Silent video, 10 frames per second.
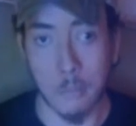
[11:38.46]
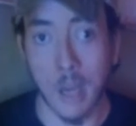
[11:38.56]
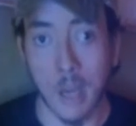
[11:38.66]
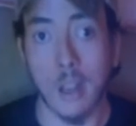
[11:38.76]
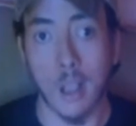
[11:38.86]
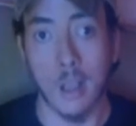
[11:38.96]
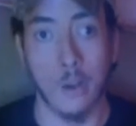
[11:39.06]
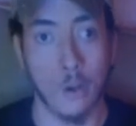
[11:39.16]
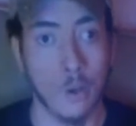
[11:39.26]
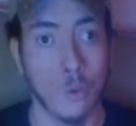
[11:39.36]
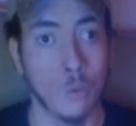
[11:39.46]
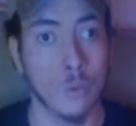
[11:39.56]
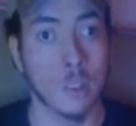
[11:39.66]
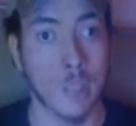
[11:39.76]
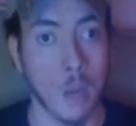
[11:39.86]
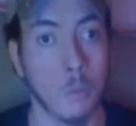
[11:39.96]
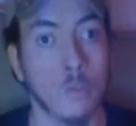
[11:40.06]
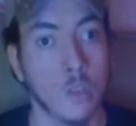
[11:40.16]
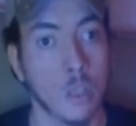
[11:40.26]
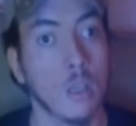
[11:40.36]
make our own Cyber
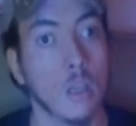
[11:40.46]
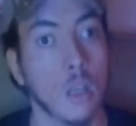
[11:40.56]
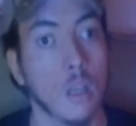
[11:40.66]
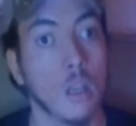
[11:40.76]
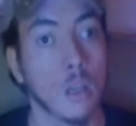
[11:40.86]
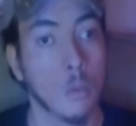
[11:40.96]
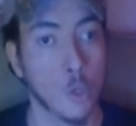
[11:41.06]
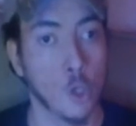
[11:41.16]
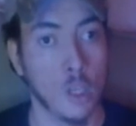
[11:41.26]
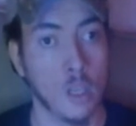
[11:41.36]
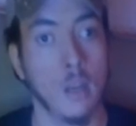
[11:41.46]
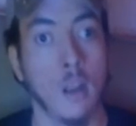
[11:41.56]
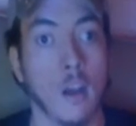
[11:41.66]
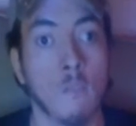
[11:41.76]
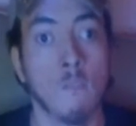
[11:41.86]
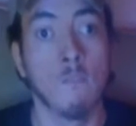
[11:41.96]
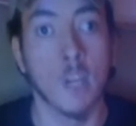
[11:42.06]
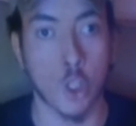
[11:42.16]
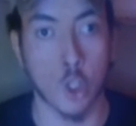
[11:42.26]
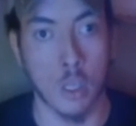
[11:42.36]
Fleet community
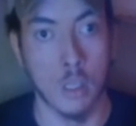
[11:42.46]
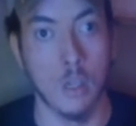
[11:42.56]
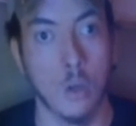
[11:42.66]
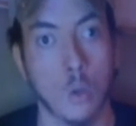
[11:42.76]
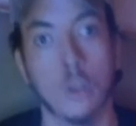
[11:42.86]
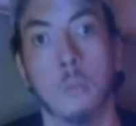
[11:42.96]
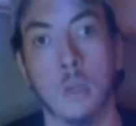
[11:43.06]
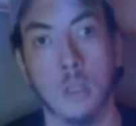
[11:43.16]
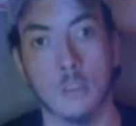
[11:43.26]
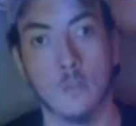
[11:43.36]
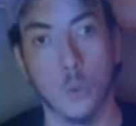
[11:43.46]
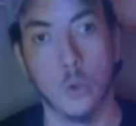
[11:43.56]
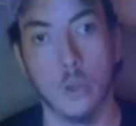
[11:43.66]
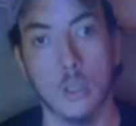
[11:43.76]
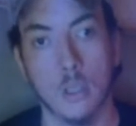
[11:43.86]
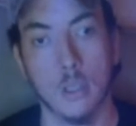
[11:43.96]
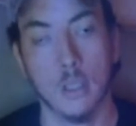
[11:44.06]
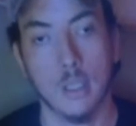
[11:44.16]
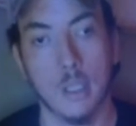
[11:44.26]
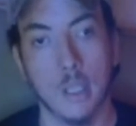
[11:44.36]
officially on the
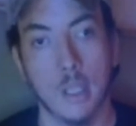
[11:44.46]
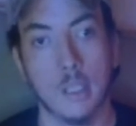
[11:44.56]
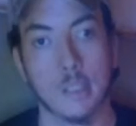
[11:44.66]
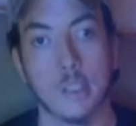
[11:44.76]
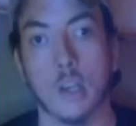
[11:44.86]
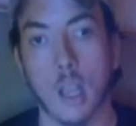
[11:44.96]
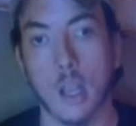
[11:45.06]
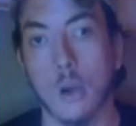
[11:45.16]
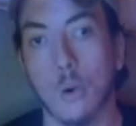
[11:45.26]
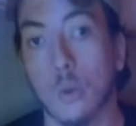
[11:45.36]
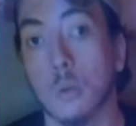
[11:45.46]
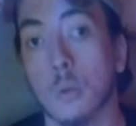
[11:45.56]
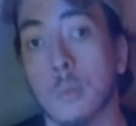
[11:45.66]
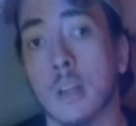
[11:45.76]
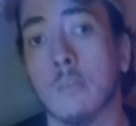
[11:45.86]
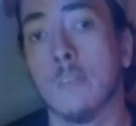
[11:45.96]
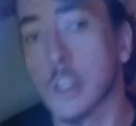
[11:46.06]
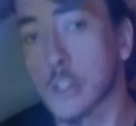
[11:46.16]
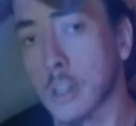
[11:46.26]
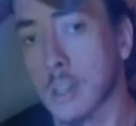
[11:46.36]
PS4. So now we will be
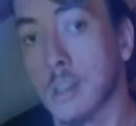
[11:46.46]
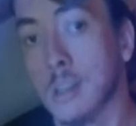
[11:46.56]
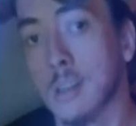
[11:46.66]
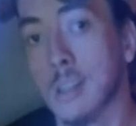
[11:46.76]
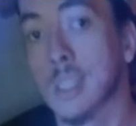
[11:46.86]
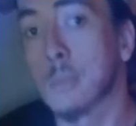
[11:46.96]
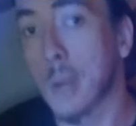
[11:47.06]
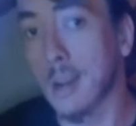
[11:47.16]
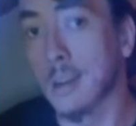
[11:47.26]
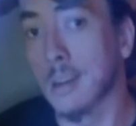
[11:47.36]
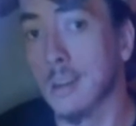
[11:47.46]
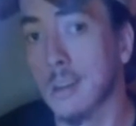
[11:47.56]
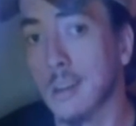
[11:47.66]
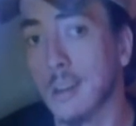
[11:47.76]
officially expanded